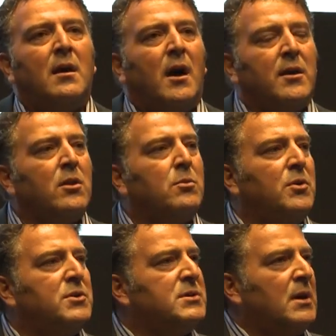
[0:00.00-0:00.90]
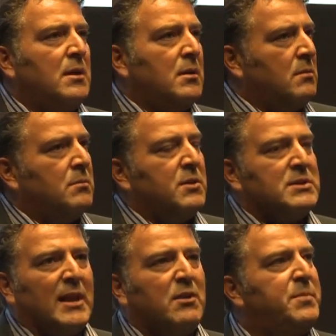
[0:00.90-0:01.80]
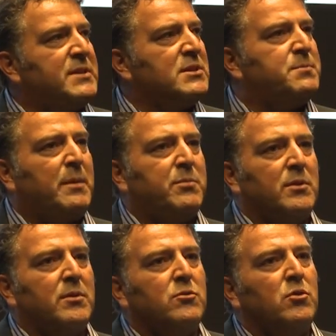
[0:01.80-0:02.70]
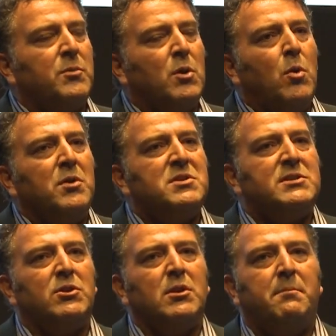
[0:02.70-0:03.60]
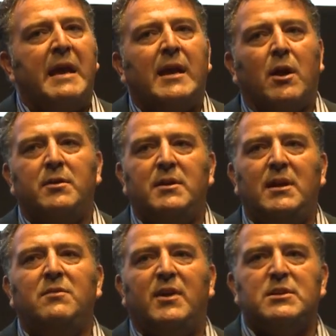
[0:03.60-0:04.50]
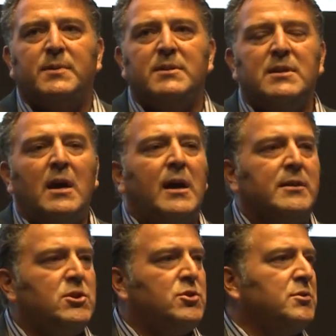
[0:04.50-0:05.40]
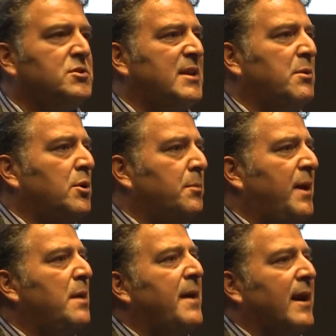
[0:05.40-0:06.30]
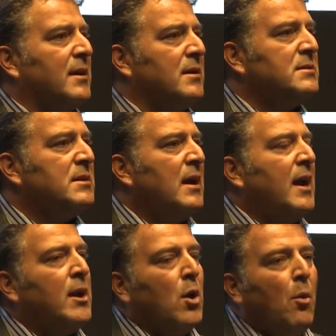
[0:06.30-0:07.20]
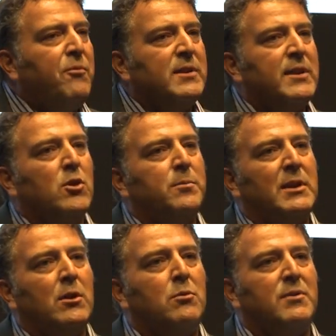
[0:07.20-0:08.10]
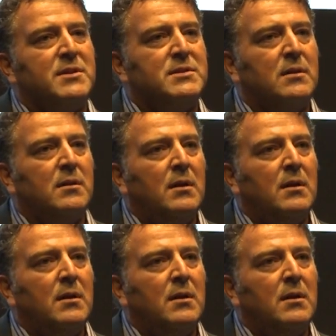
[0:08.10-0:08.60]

In other words, there's a lot of business people in the room. You won't necessarily make R&D investments unless you understand what your payback is, and hopefully there'll be low risk.